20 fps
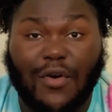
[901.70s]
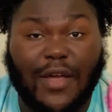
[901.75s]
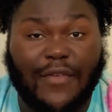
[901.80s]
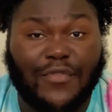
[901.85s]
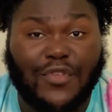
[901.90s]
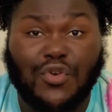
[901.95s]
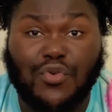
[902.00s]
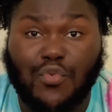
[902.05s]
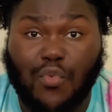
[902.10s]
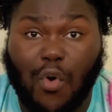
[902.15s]
if
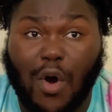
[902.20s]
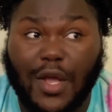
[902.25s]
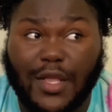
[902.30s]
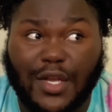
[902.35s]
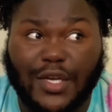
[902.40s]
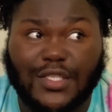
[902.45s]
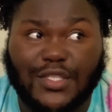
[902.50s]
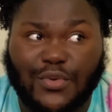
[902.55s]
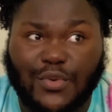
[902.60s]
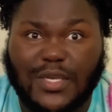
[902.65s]
you want
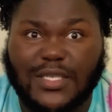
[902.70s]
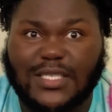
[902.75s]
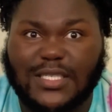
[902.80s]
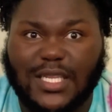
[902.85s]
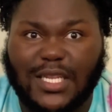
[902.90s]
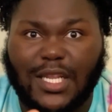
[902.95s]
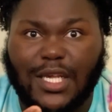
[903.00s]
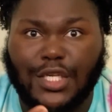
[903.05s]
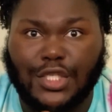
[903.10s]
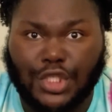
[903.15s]
your twist to
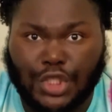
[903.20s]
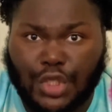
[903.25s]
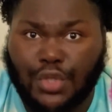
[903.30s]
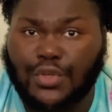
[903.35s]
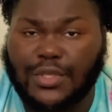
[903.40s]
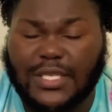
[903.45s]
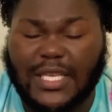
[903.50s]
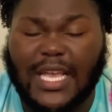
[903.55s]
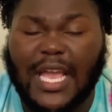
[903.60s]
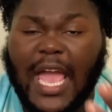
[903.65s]
look
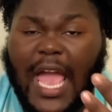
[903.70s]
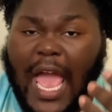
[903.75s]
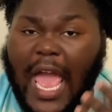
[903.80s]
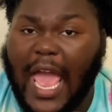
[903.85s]
juicy,